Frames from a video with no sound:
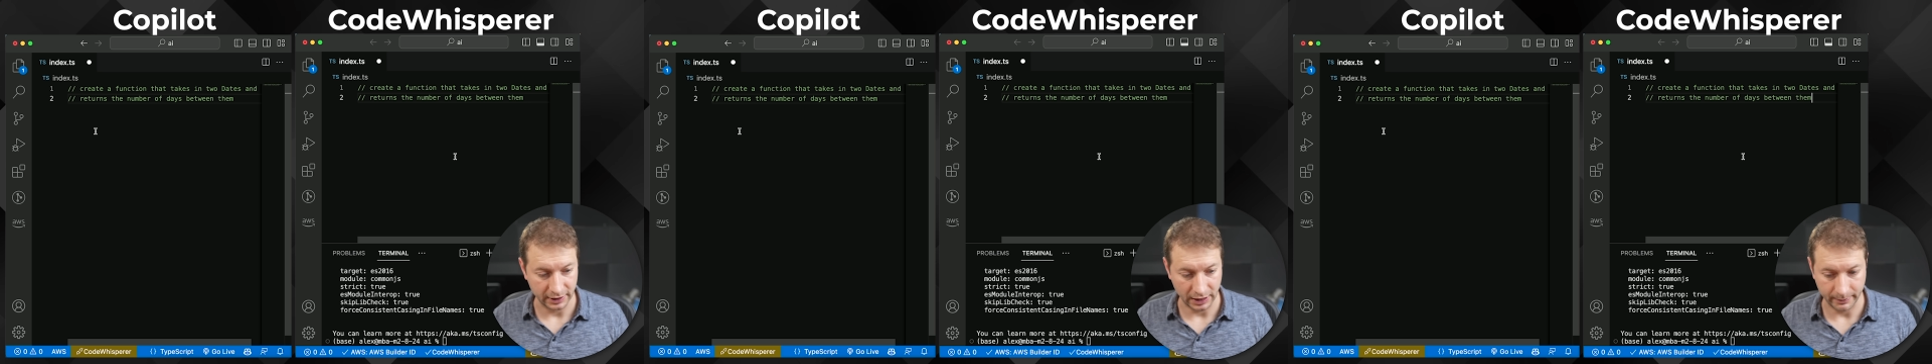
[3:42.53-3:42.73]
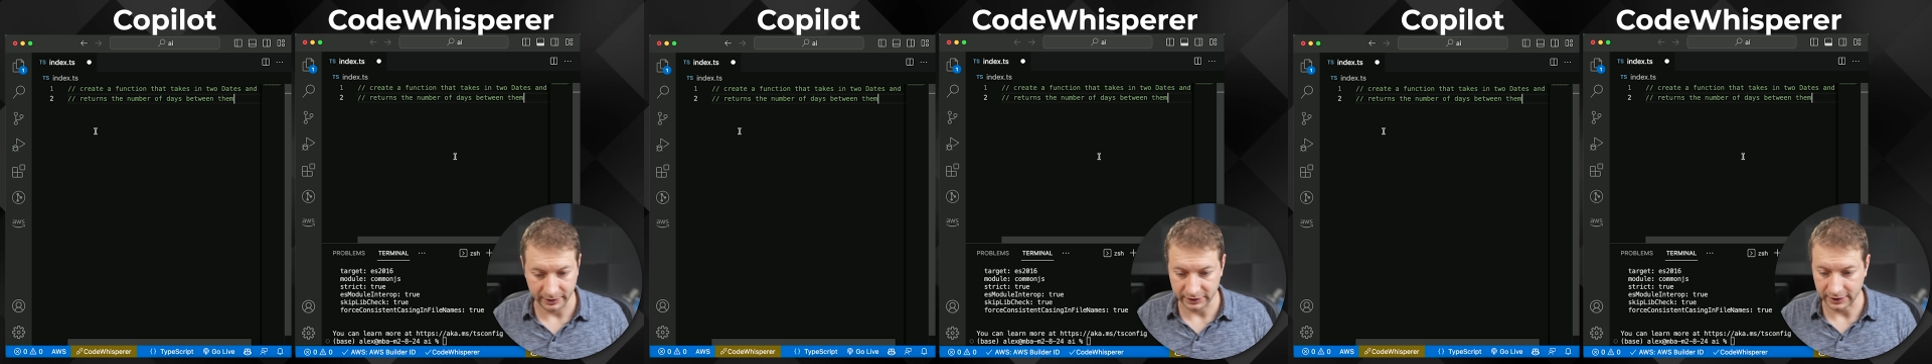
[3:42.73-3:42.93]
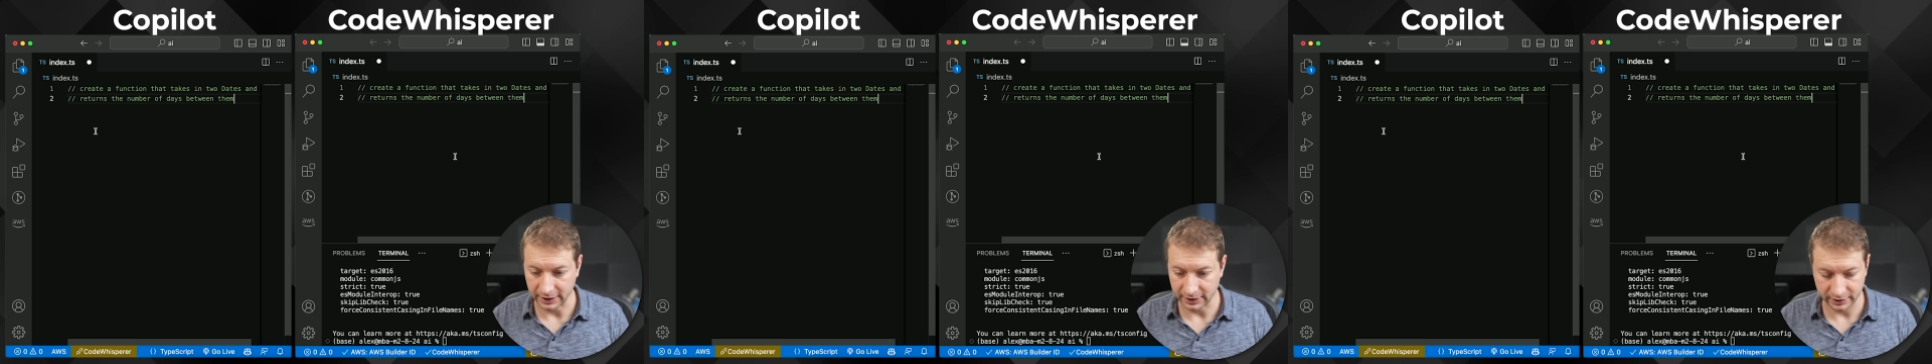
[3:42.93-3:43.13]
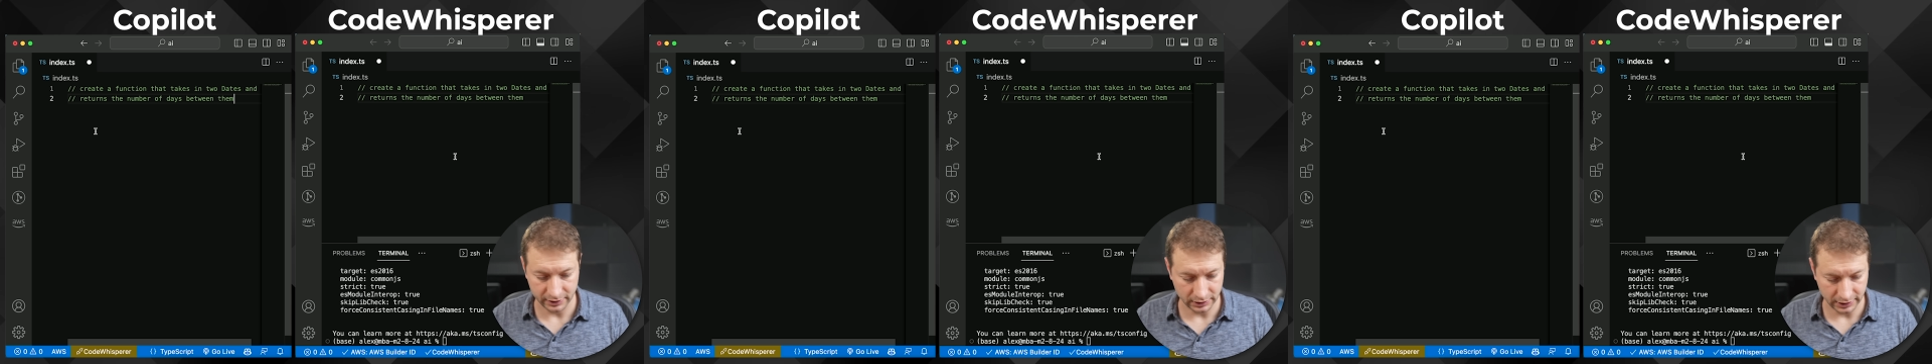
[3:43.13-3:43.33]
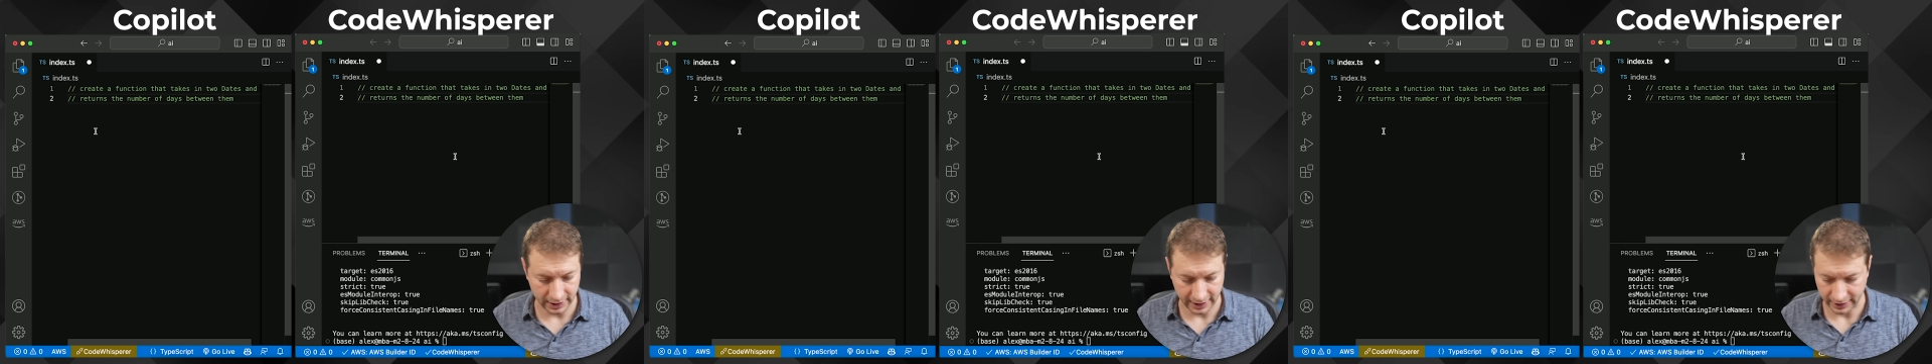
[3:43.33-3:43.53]
And I'm at the end of
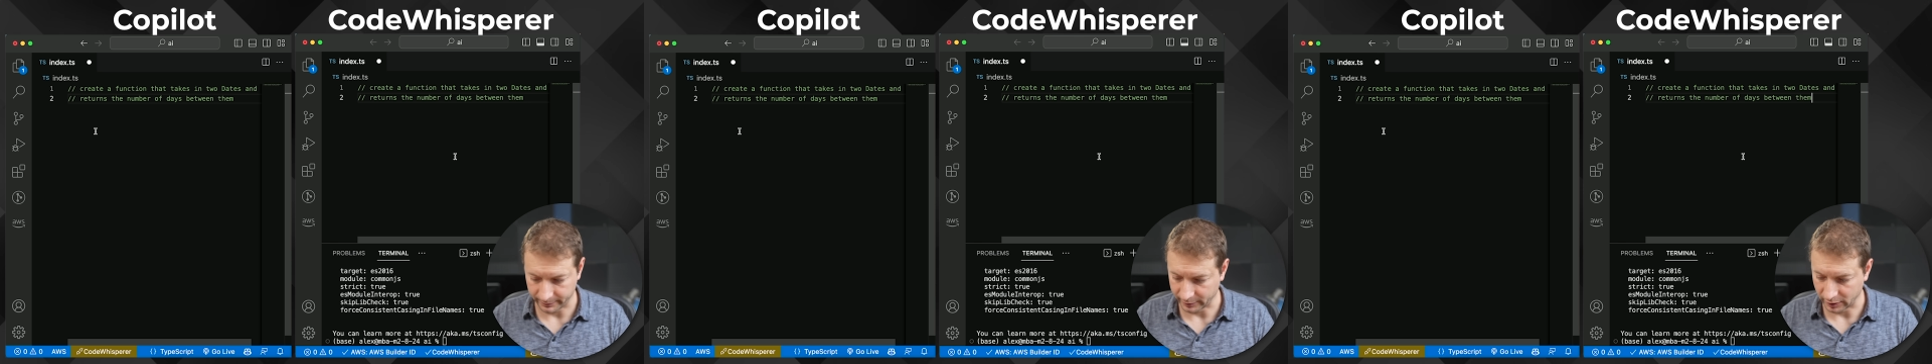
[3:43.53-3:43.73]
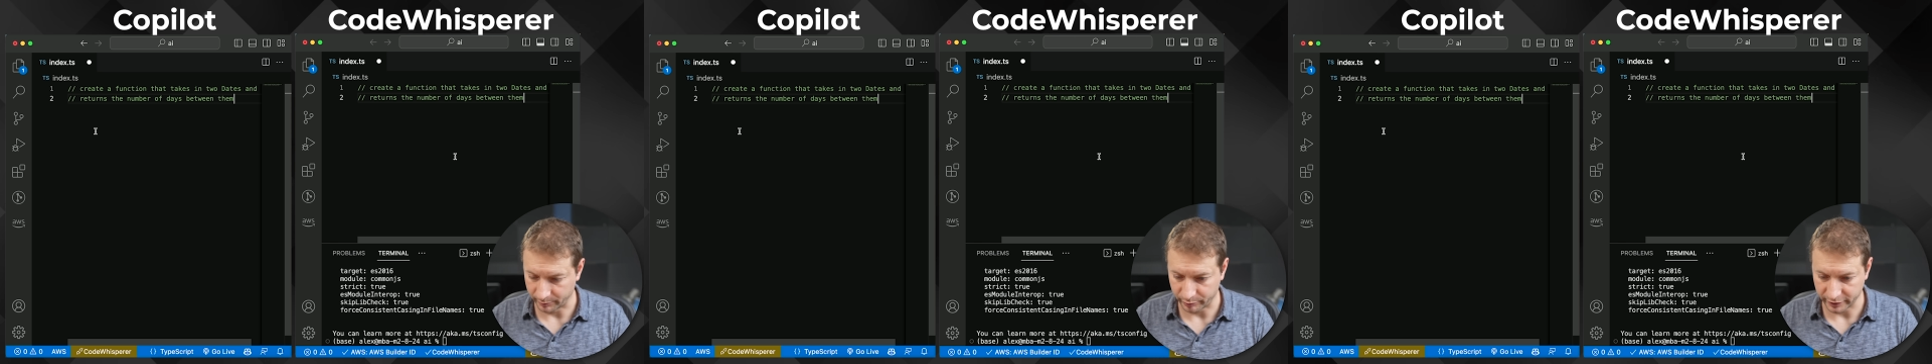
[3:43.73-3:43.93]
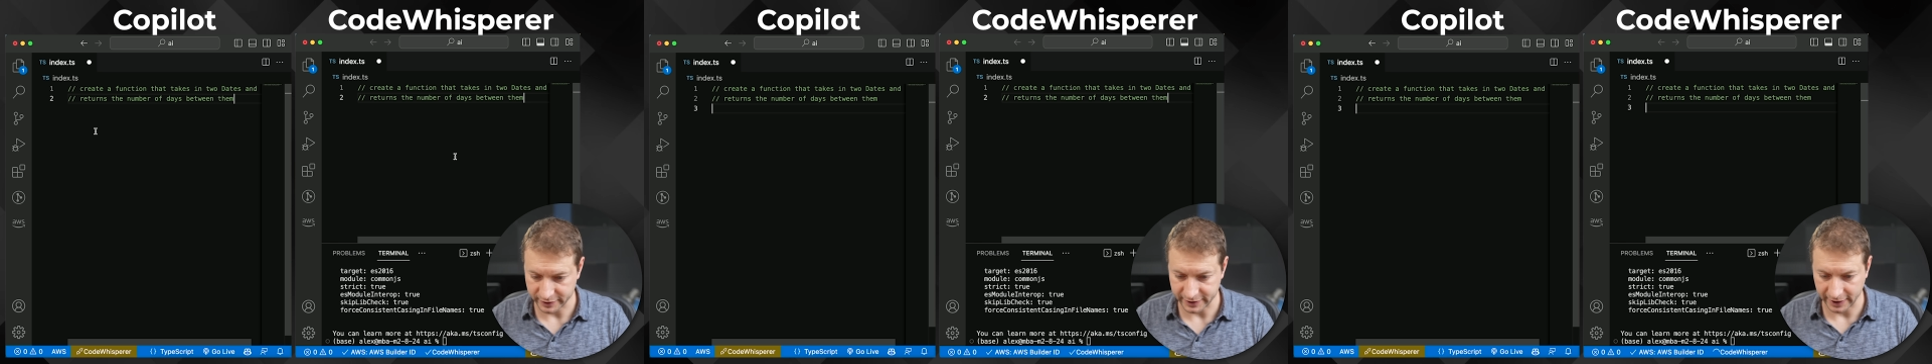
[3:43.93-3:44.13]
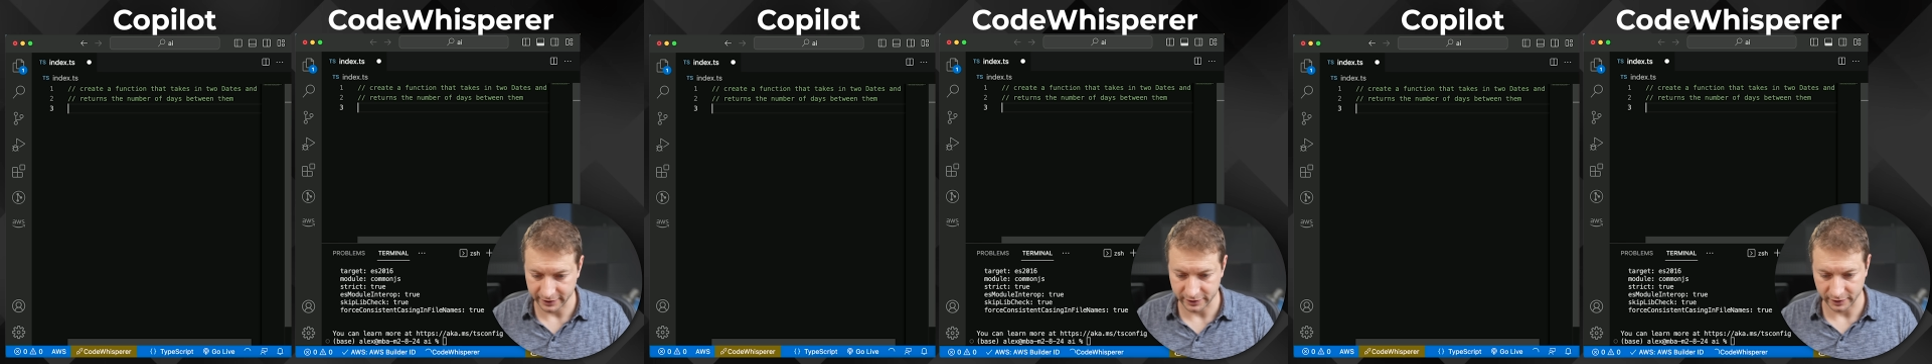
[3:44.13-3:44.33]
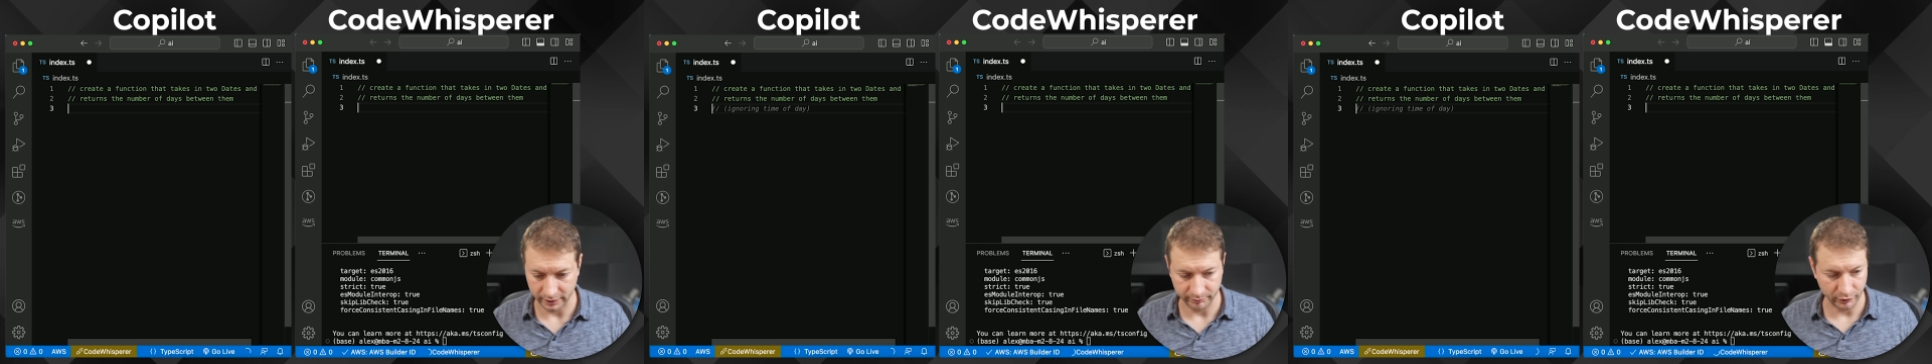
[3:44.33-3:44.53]
the line. I'm gonna press
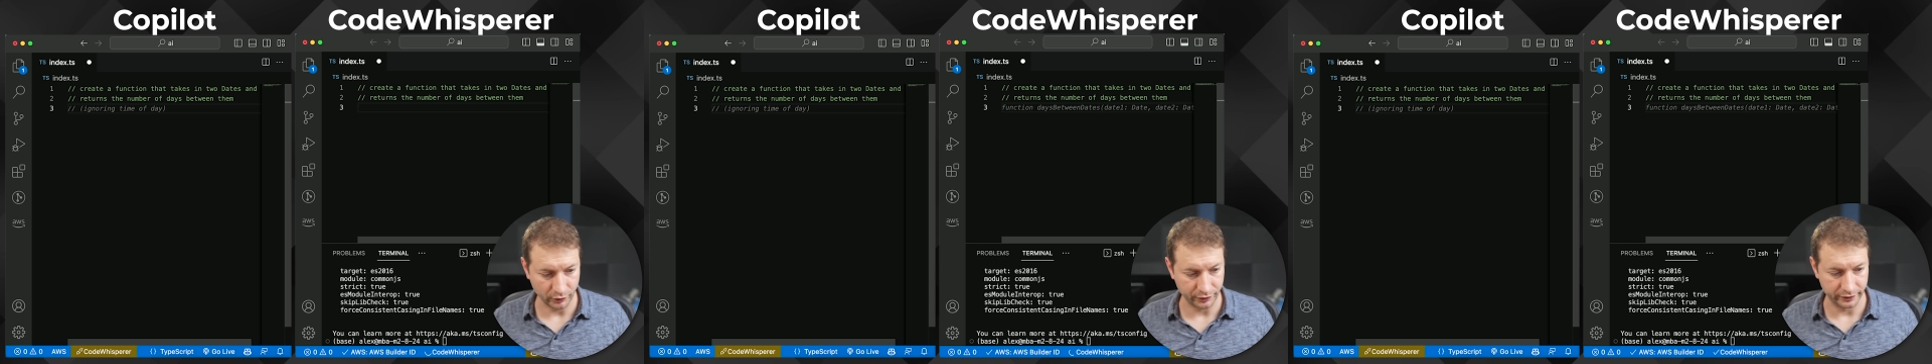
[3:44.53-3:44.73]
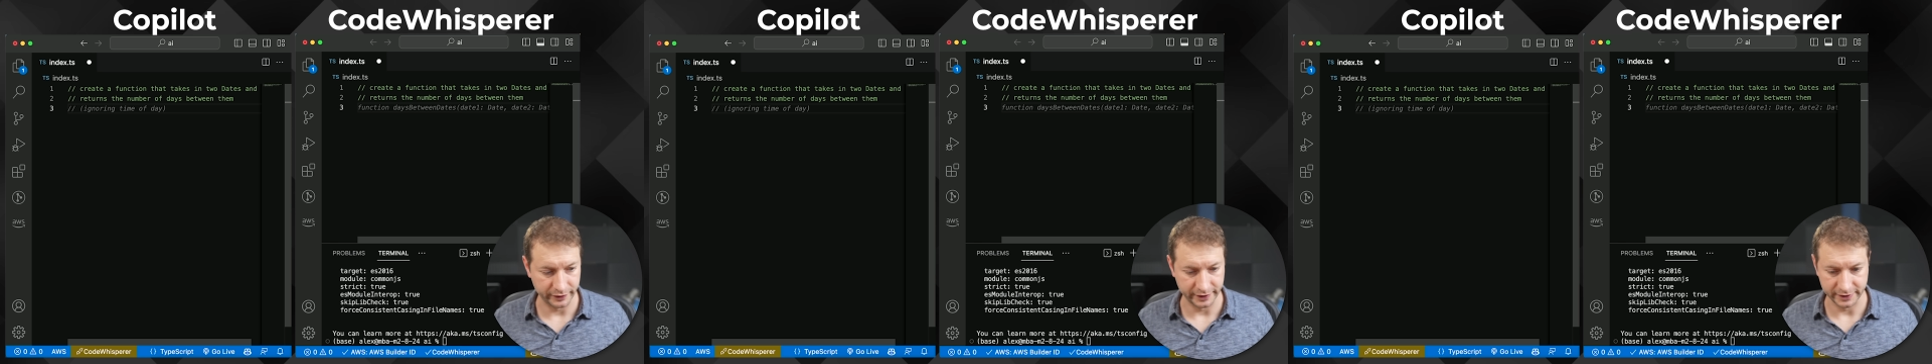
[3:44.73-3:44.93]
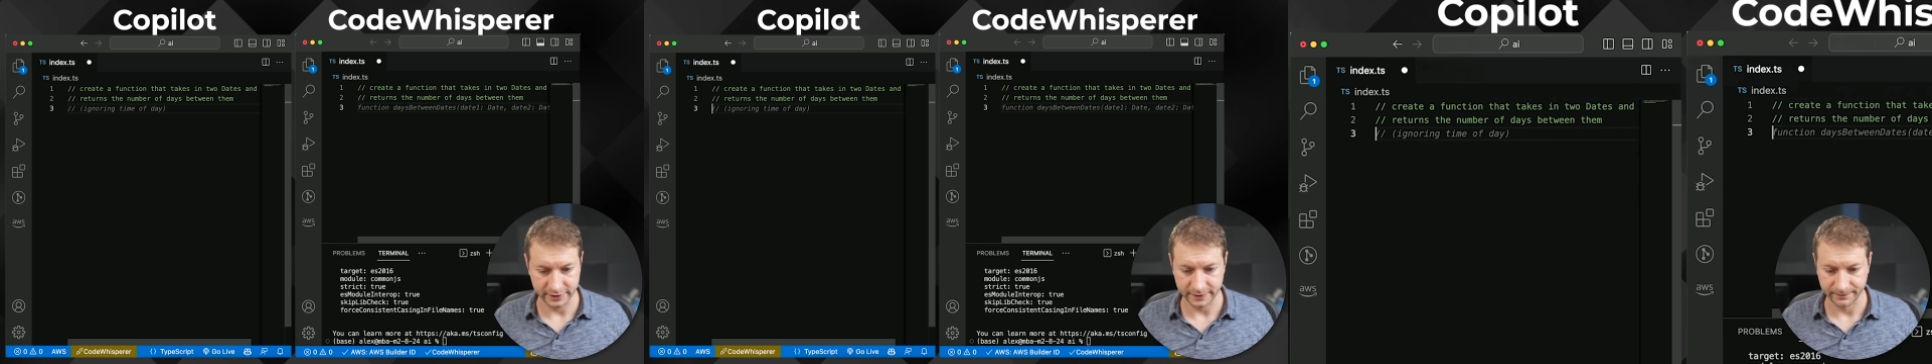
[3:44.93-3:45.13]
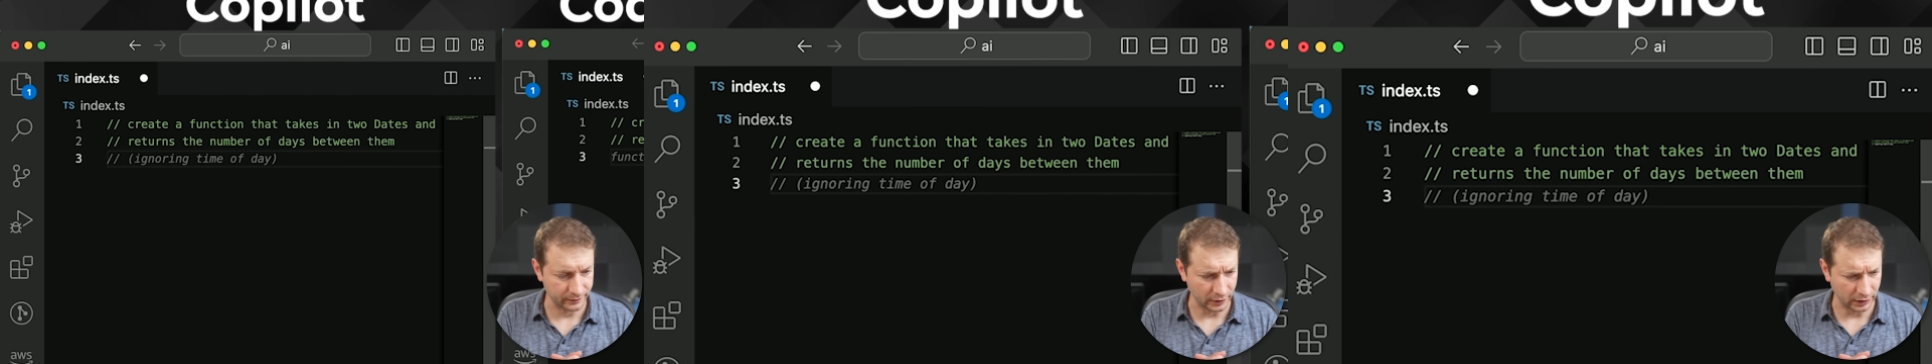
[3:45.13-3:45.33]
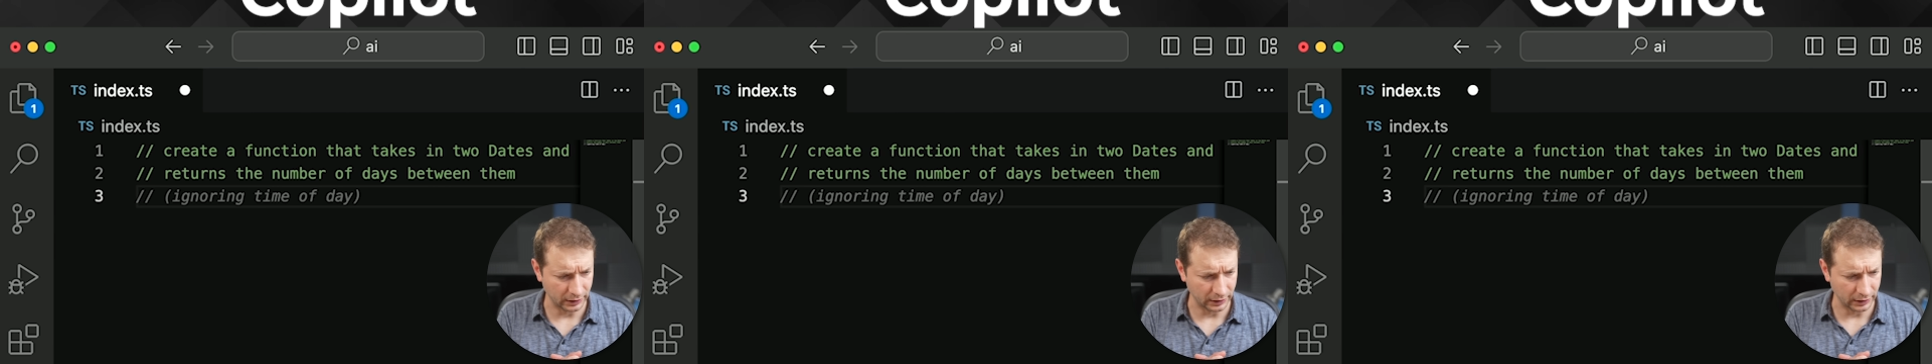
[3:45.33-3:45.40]
enter on both of these.